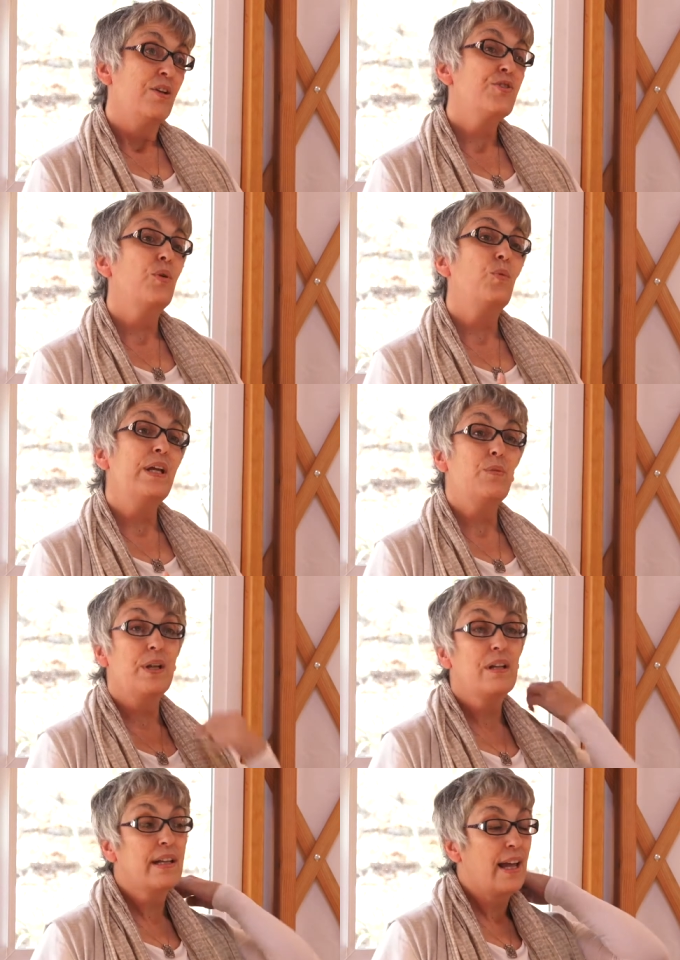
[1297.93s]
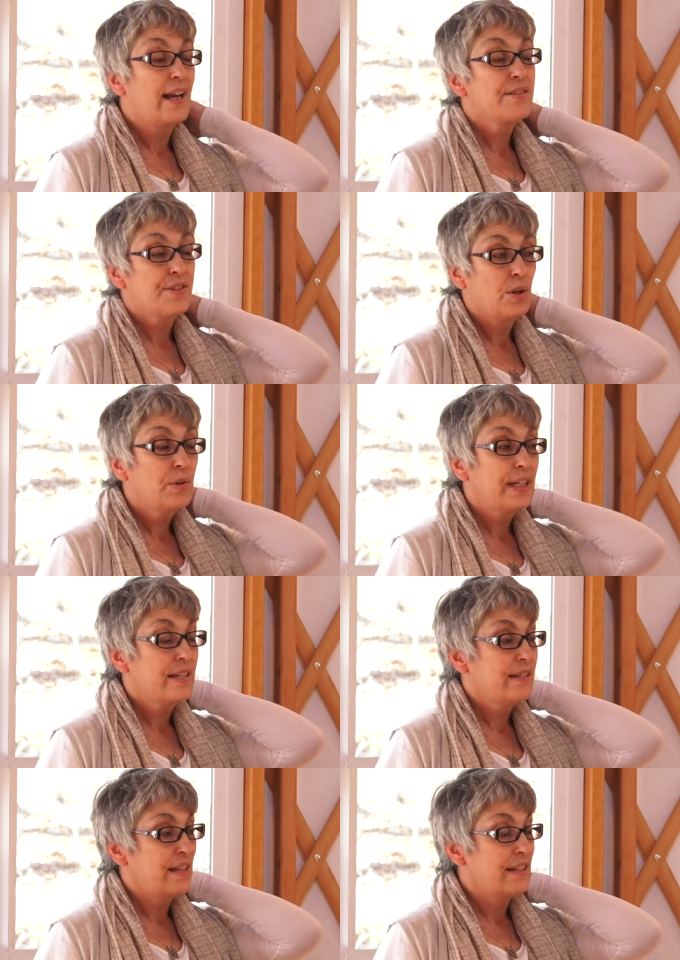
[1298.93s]
So we really, as
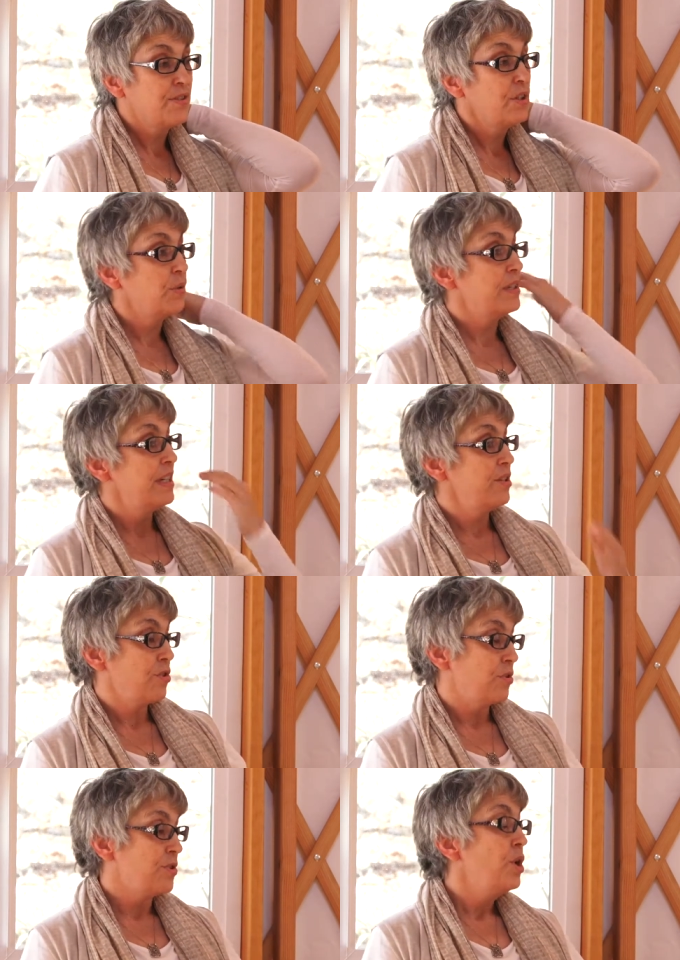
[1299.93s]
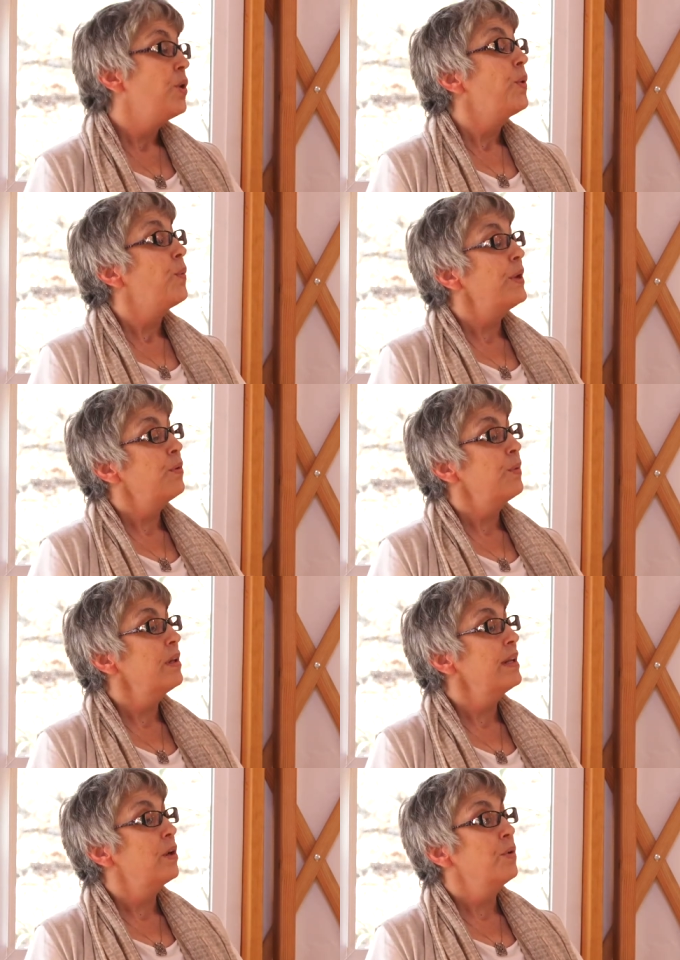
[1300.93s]
yogis and as yoga teachers, we
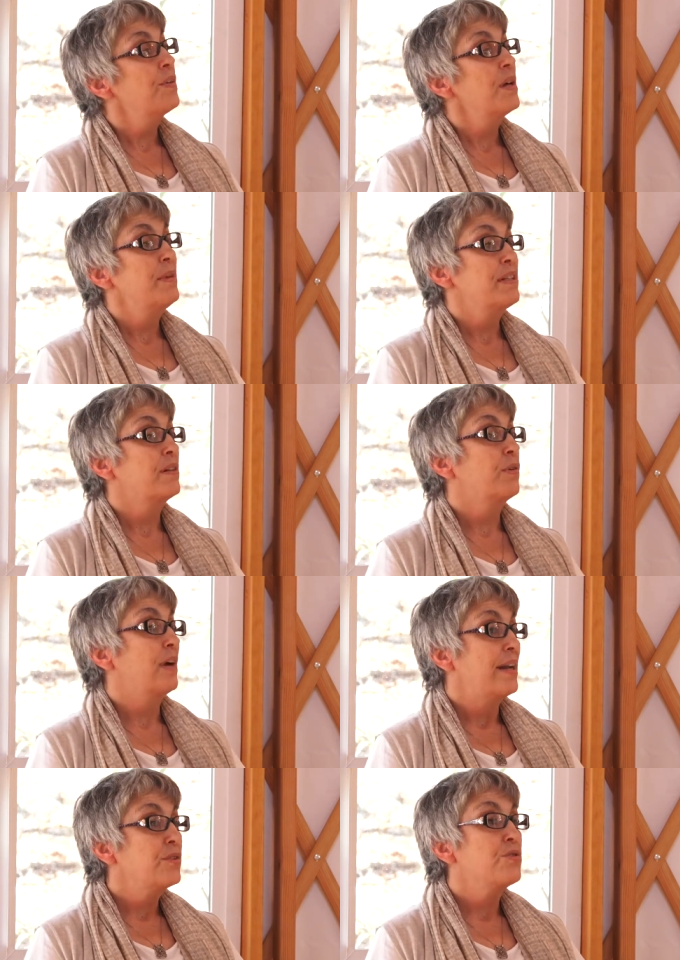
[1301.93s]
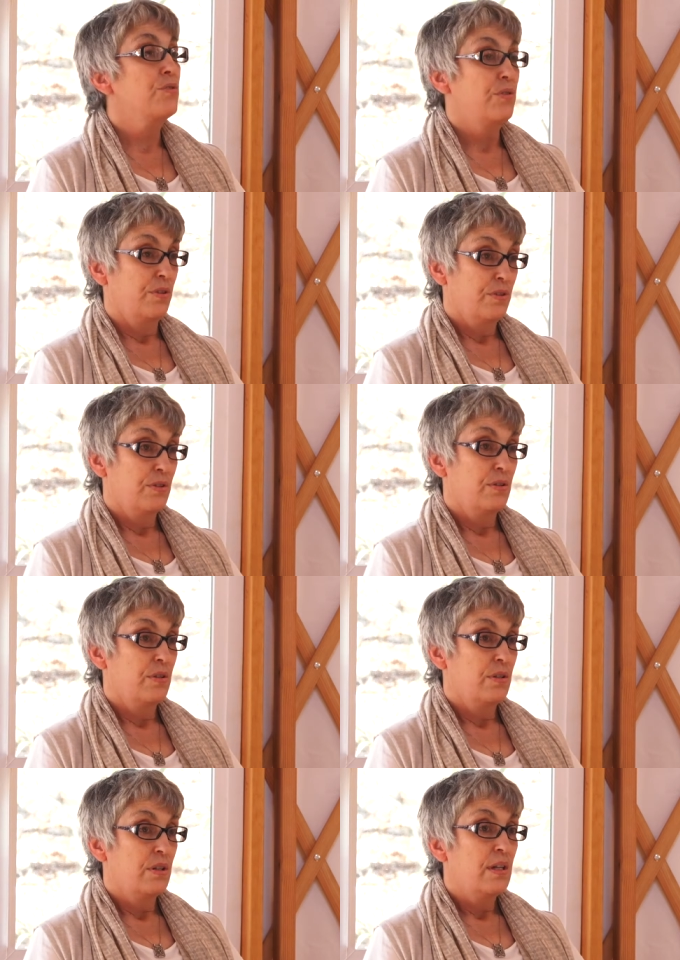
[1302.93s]
really owe them a debt of gratitude.
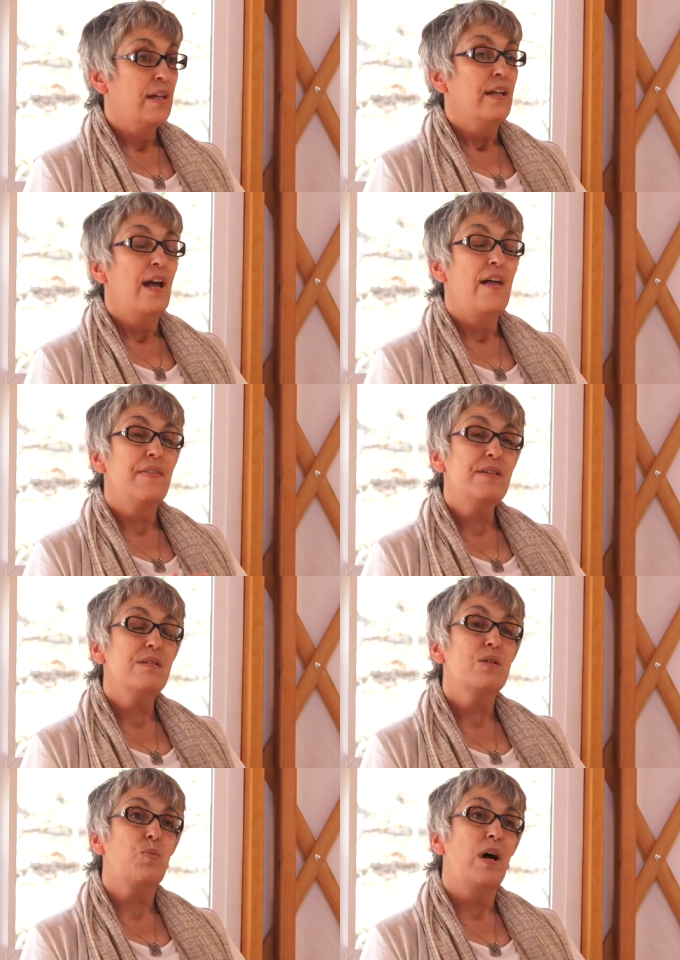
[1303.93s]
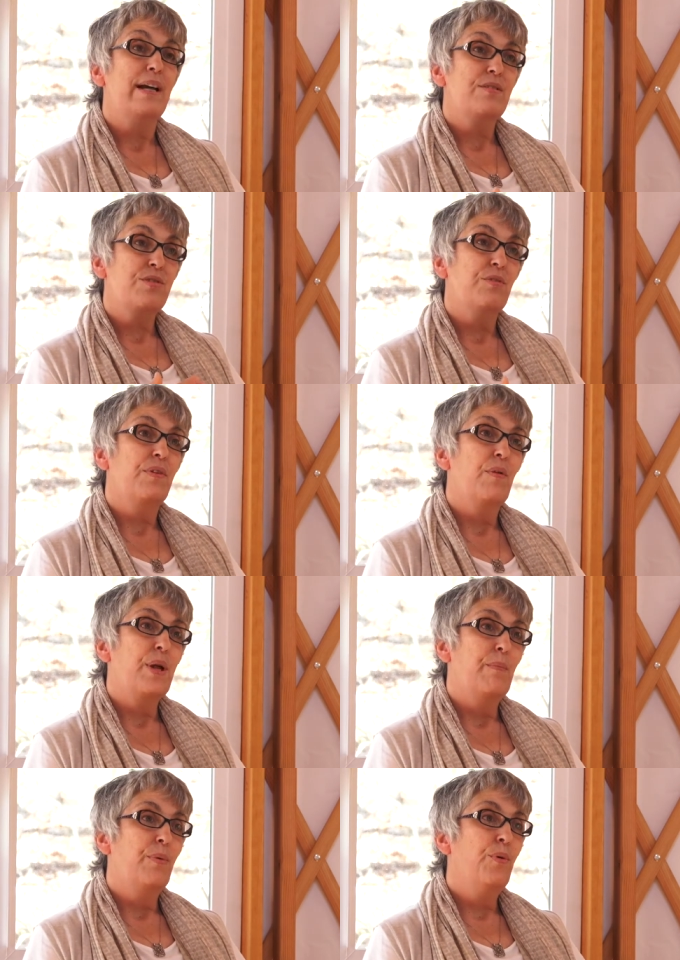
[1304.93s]
And this is why it's so
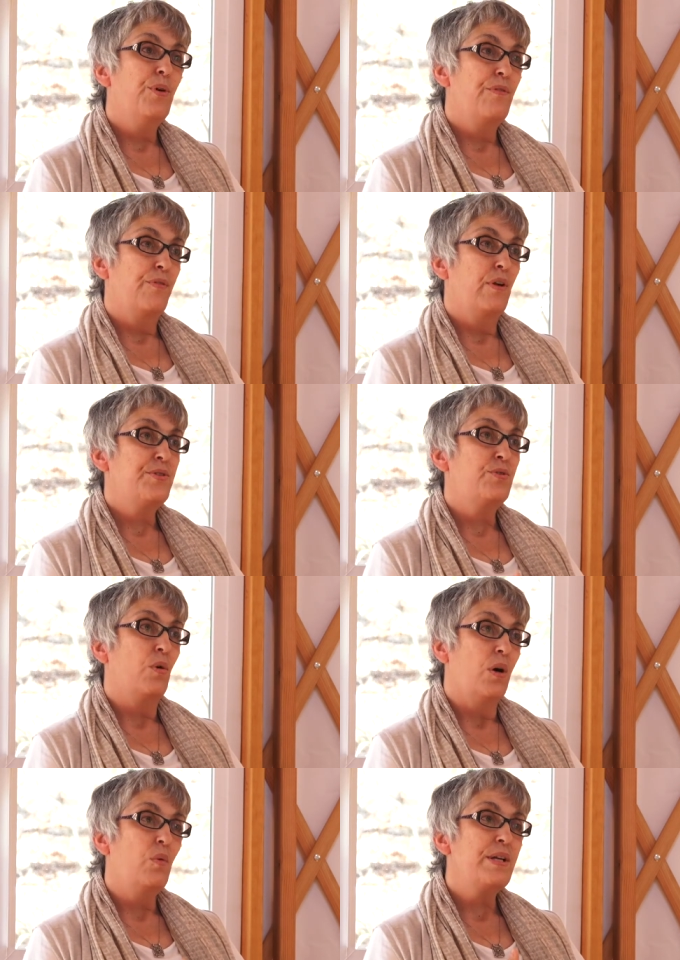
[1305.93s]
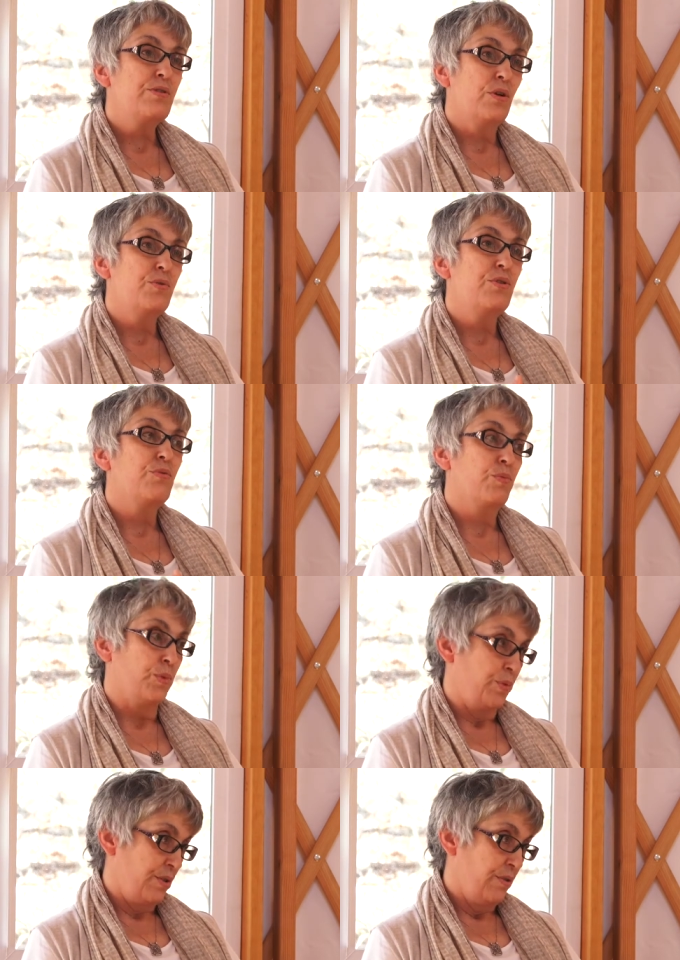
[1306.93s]
very important for us to always go to the
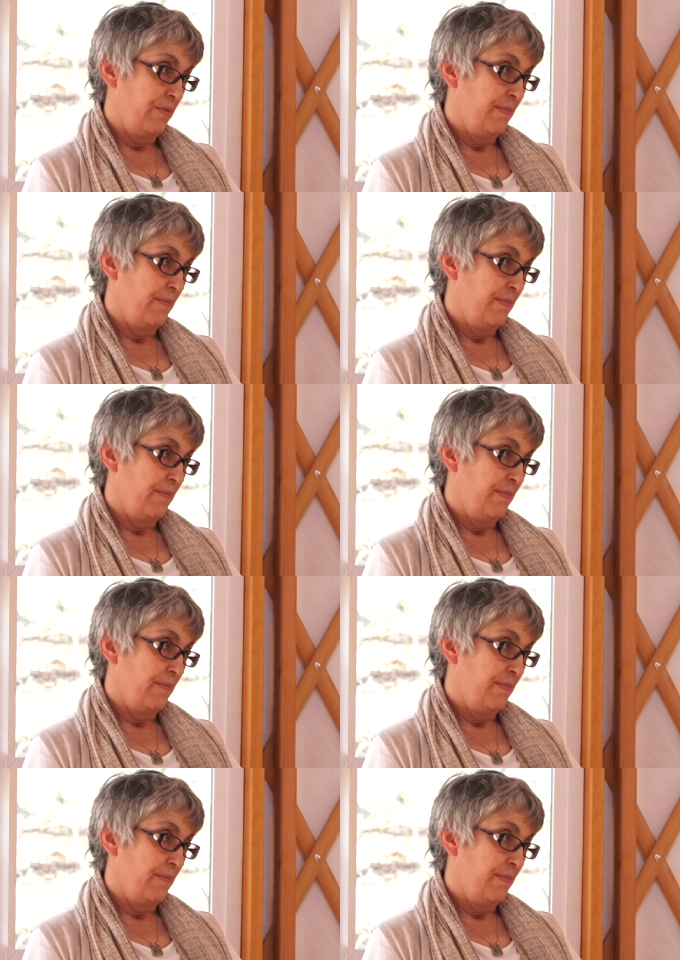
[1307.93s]
root.